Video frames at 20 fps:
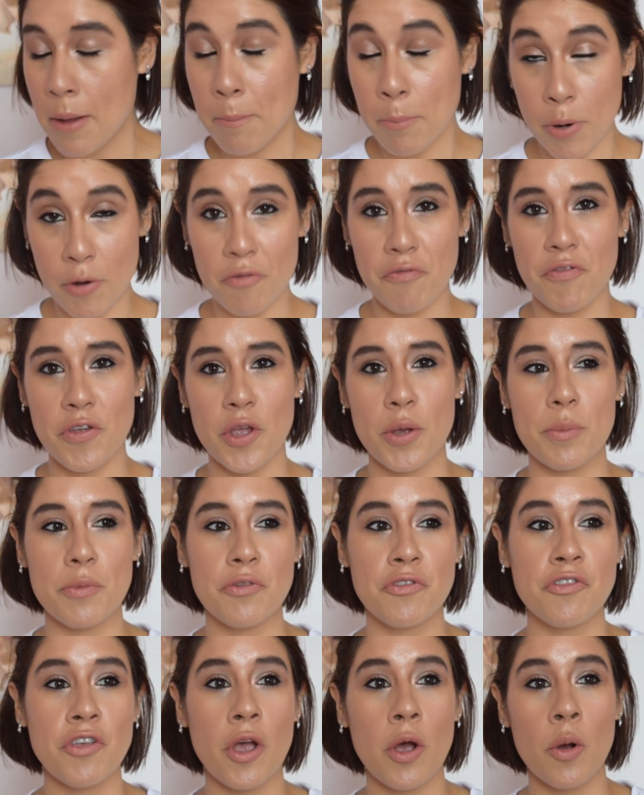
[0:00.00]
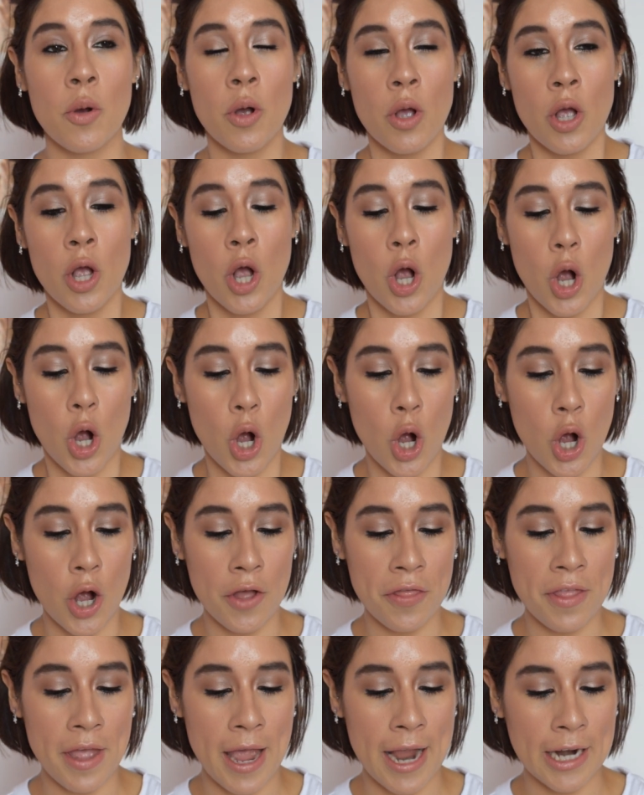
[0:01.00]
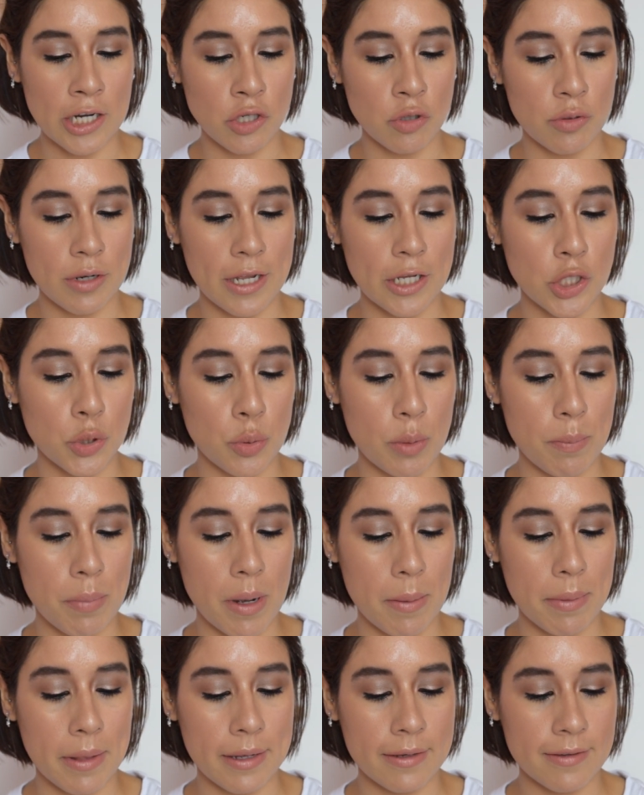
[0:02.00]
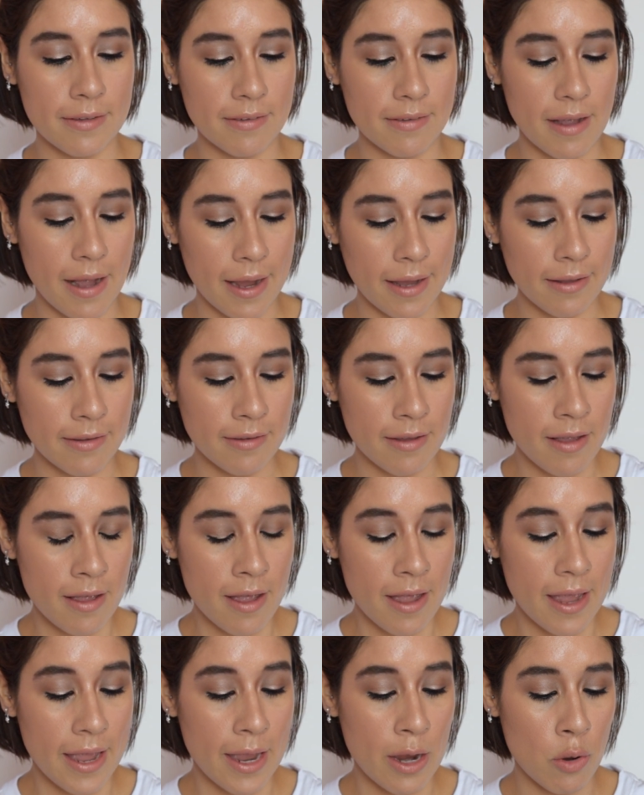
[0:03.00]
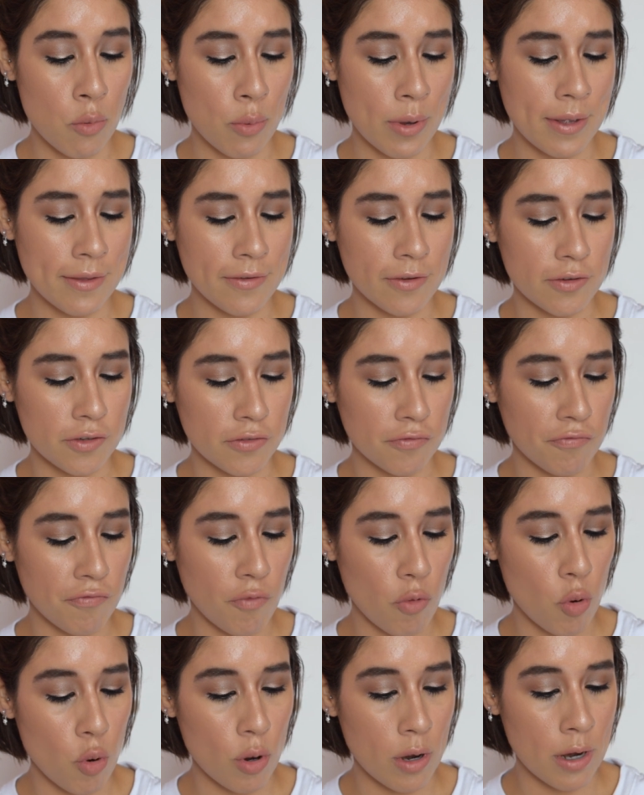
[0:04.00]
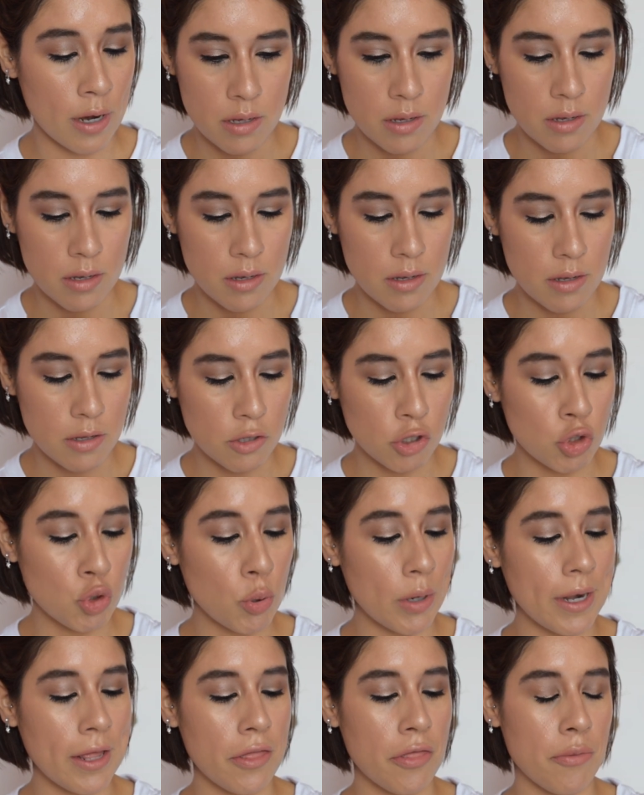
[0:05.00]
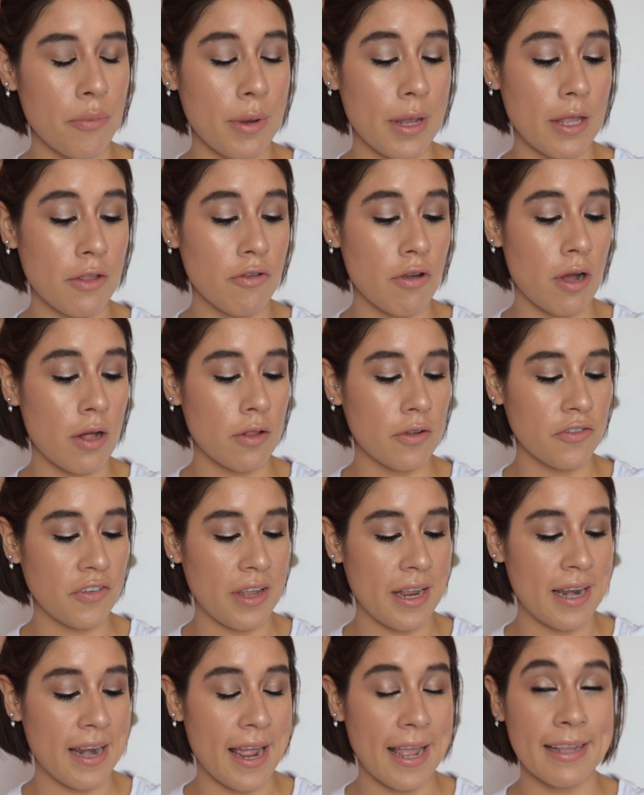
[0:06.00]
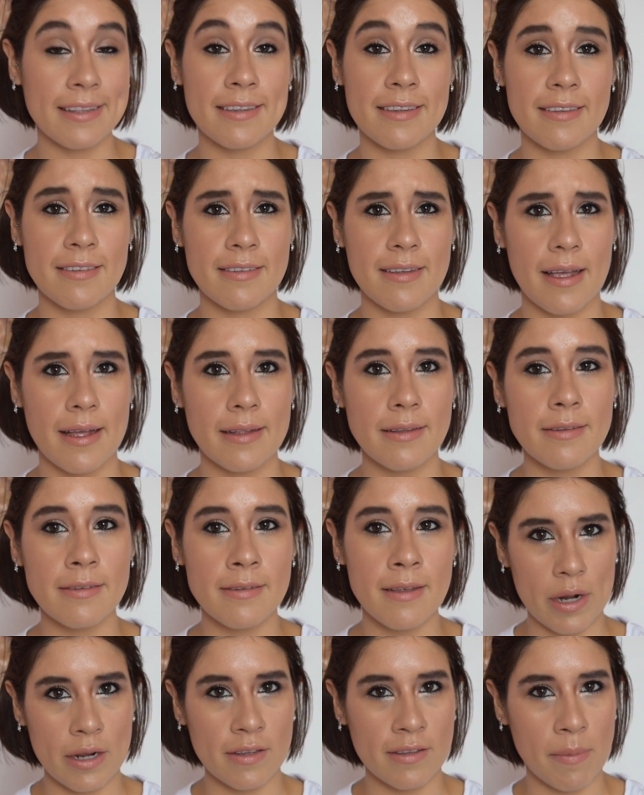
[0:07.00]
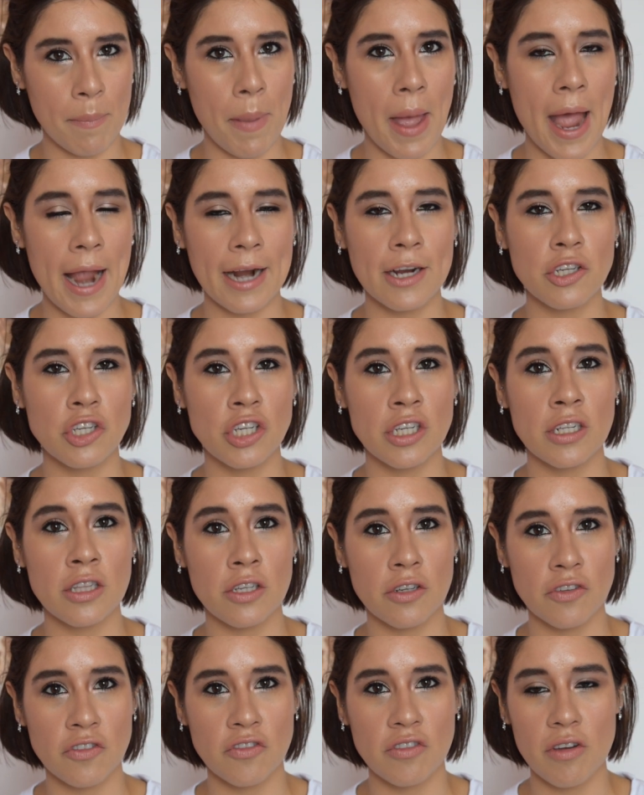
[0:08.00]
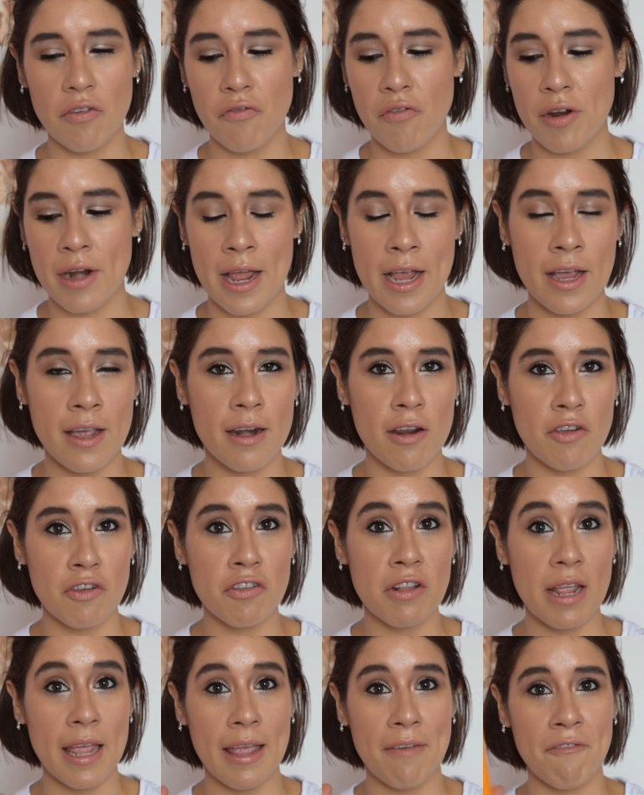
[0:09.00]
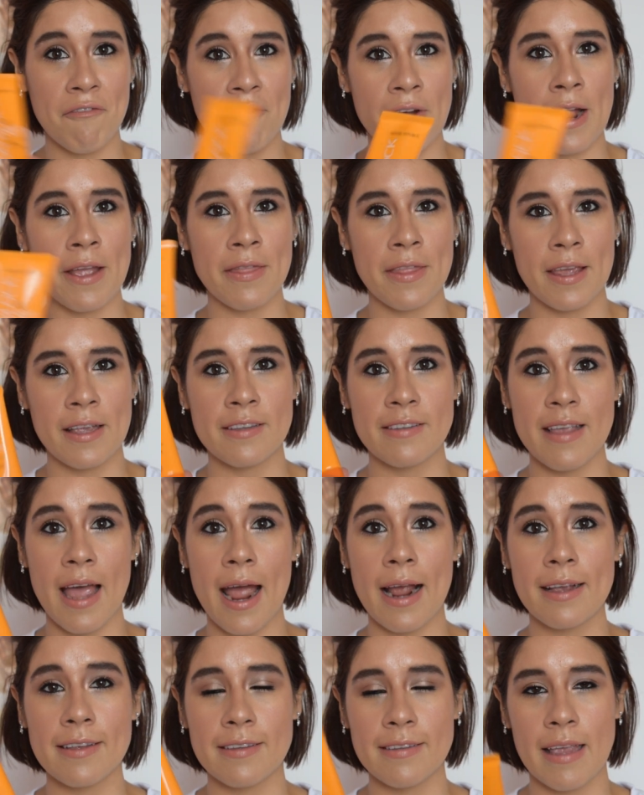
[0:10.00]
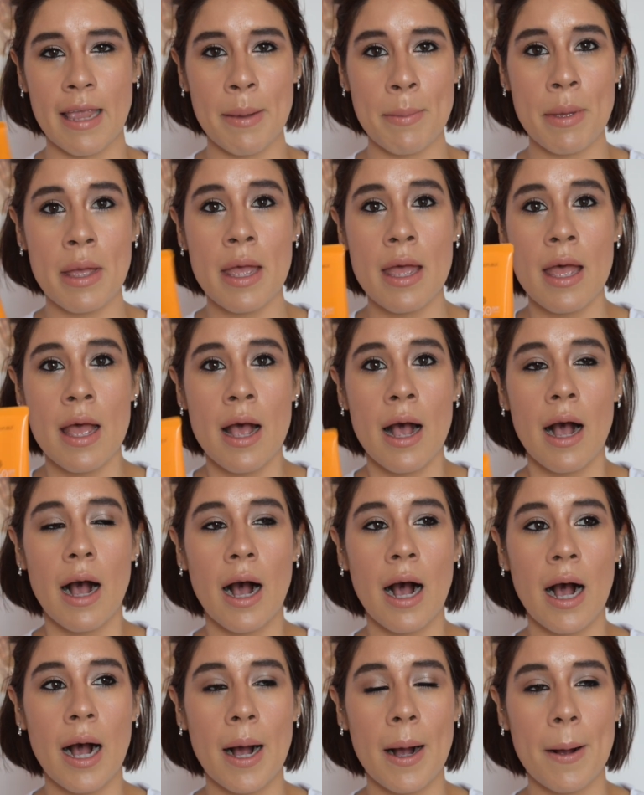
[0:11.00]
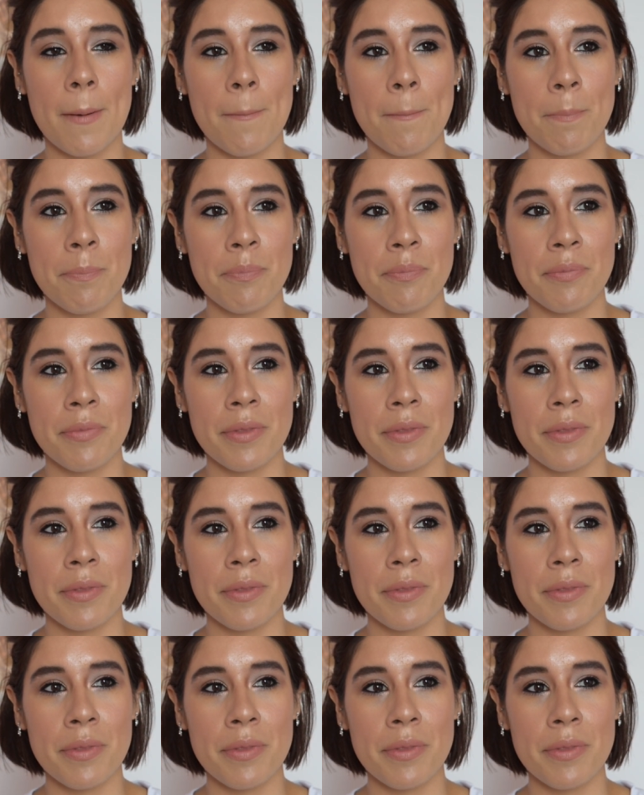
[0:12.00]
Perfume. So on the actual Nature Republic site, it retails for twenty-three dollars and ninety cents. Because the packaging looks different, I couldn't find the exact same. Um,